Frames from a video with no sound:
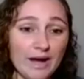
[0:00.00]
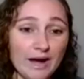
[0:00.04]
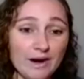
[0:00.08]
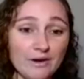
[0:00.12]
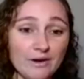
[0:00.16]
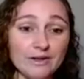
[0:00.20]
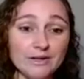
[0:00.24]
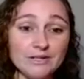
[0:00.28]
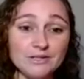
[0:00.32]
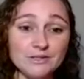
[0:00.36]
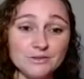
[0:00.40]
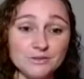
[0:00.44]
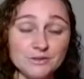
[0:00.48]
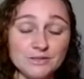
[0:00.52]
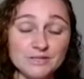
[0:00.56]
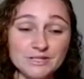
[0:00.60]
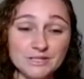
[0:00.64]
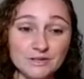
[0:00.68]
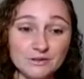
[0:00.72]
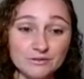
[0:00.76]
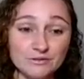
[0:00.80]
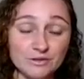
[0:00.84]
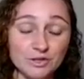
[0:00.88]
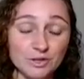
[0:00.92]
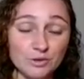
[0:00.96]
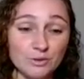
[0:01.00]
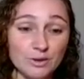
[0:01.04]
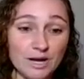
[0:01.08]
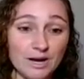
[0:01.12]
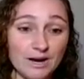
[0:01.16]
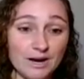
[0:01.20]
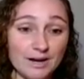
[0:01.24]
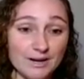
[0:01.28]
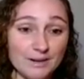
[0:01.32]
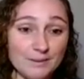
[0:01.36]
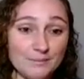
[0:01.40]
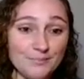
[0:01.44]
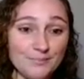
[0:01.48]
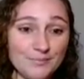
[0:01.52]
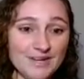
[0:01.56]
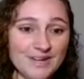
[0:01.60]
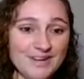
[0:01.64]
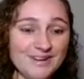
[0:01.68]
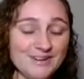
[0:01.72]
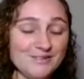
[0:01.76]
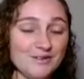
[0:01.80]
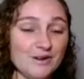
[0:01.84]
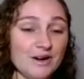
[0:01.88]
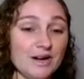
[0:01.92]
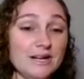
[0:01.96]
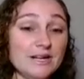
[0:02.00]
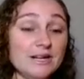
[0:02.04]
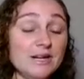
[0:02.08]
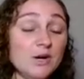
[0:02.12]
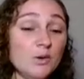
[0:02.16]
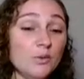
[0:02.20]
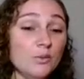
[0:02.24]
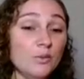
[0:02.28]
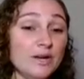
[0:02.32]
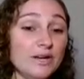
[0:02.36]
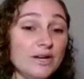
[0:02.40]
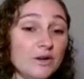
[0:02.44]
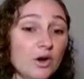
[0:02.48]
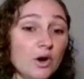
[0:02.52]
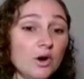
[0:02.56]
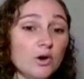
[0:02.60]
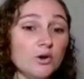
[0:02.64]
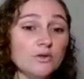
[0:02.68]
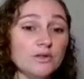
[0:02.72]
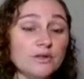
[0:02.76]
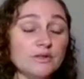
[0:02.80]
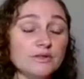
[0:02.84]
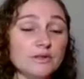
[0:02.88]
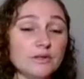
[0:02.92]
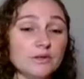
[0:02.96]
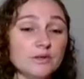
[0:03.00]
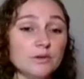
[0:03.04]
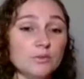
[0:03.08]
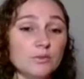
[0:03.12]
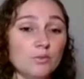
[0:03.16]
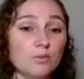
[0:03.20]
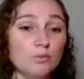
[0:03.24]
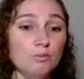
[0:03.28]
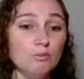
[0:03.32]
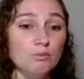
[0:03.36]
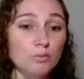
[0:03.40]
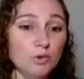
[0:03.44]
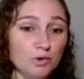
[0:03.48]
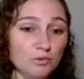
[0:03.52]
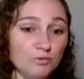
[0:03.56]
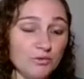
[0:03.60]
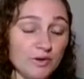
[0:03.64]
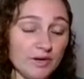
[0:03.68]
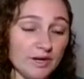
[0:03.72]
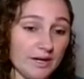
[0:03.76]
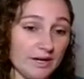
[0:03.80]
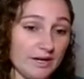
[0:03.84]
characteristic of you and I, right? We know that they're moving